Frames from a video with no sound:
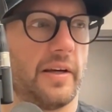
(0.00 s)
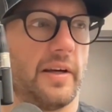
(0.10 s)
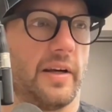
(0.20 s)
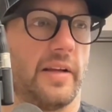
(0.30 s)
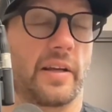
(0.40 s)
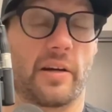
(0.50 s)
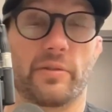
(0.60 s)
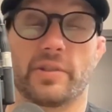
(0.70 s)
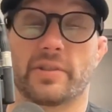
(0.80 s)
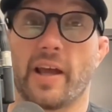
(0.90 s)
And they got
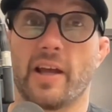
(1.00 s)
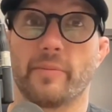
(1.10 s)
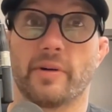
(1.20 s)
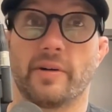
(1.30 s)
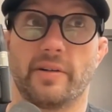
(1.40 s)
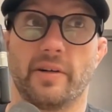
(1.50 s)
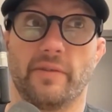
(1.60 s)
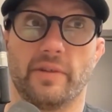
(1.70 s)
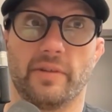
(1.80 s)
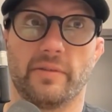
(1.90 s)
on just a hammer
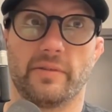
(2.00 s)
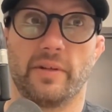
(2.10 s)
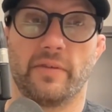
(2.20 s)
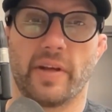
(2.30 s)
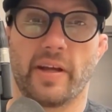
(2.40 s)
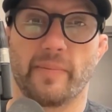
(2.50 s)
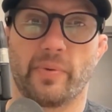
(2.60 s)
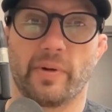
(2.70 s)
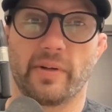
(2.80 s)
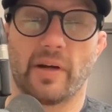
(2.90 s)
of an
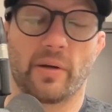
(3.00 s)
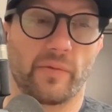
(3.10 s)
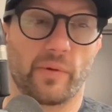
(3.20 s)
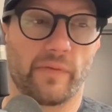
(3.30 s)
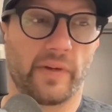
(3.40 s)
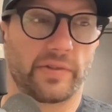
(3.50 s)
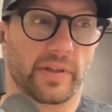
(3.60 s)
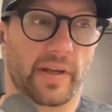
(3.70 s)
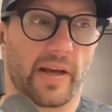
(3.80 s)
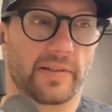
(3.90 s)
8-point. I don't even want to venture
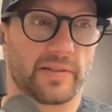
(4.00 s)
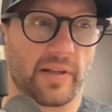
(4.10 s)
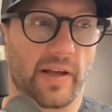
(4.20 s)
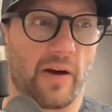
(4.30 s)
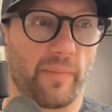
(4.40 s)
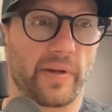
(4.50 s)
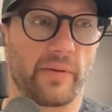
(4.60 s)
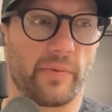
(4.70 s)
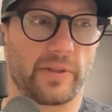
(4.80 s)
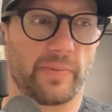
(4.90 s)
to guess like how big
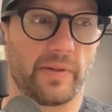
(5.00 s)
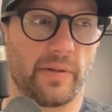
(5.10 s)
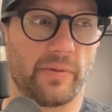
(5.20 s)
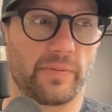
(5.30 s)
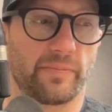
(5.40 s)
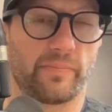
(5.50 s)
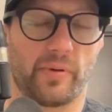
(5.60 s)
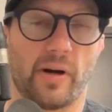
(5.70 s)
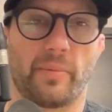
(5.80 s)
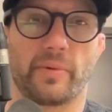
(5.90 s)
he was, but it was
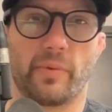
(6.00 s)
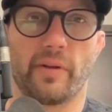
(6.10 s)
probably one of the